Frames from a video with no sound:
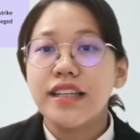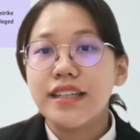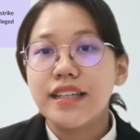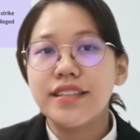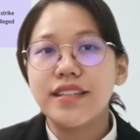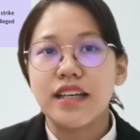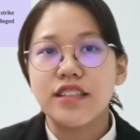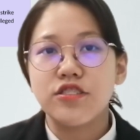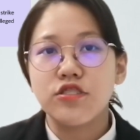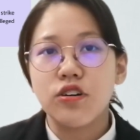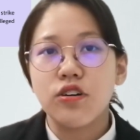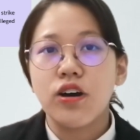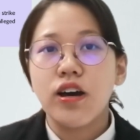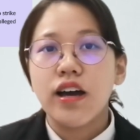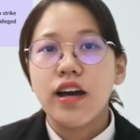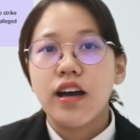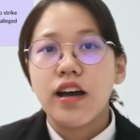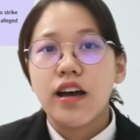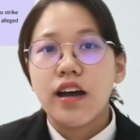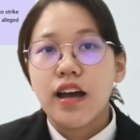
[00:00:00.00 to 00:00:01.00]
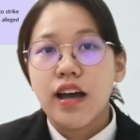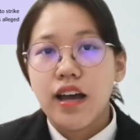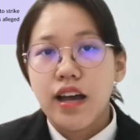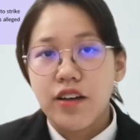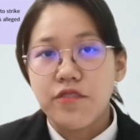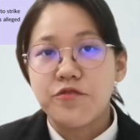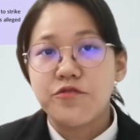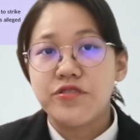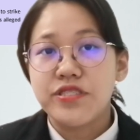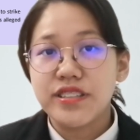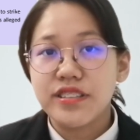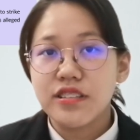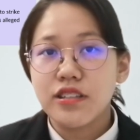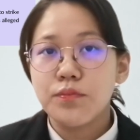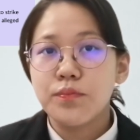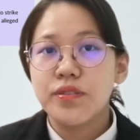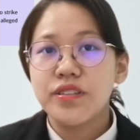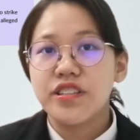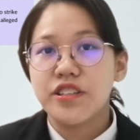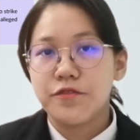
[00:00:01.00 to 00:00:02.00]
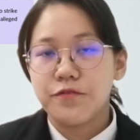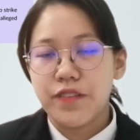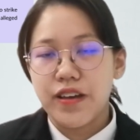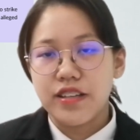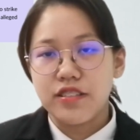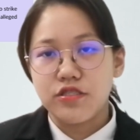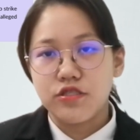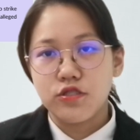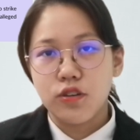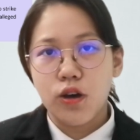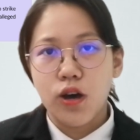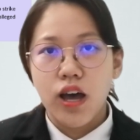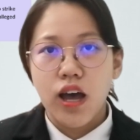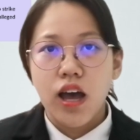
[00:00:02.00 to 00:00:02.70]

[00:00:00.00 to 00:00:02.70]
it does not have reasonable defense